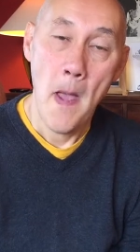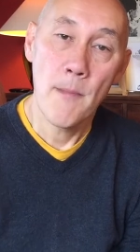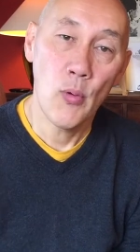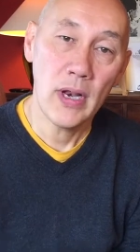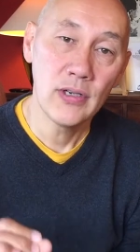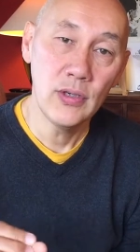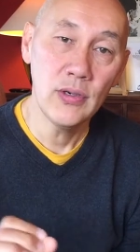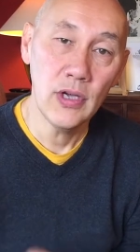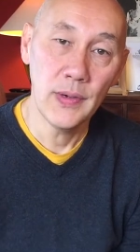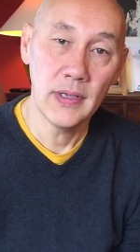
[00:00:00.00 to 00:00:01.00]
But what I do
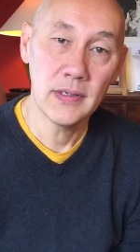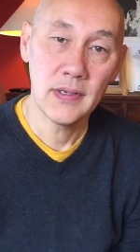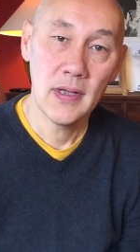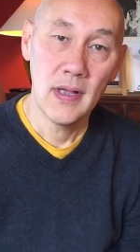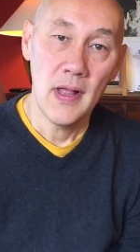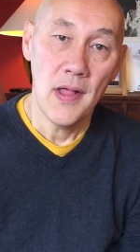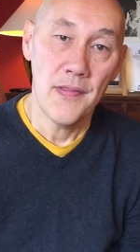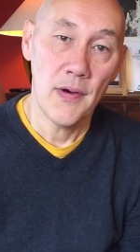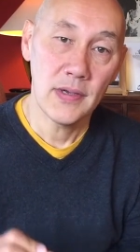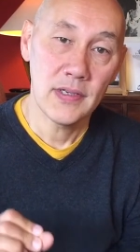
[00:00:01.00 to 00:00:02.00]
know is
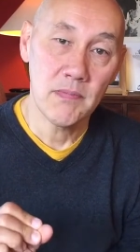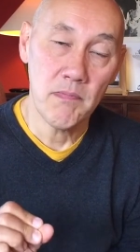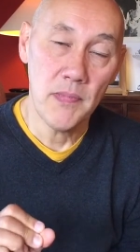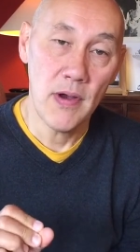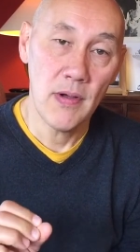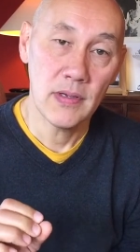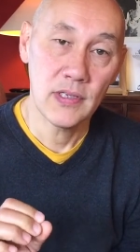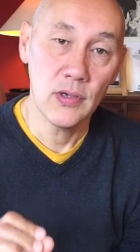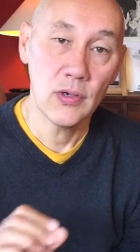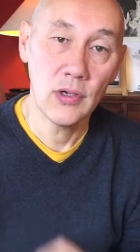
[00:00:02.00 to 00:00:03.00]
there are
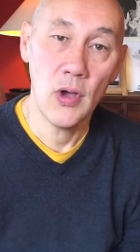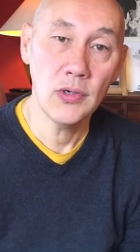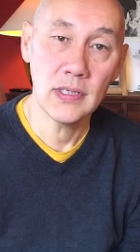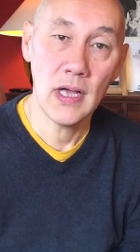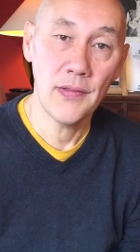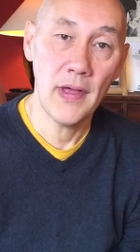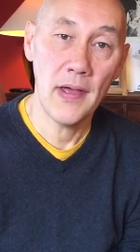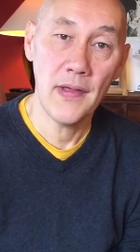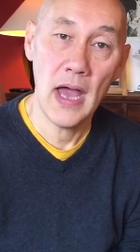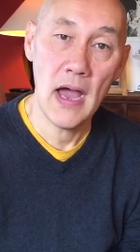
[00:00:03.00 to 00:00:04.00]
certain coaches out
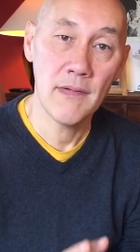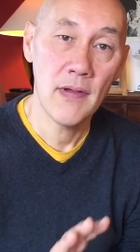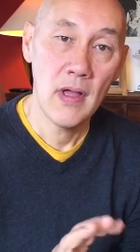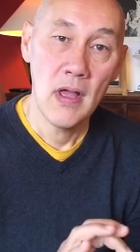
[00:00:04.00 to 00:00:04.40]
there that have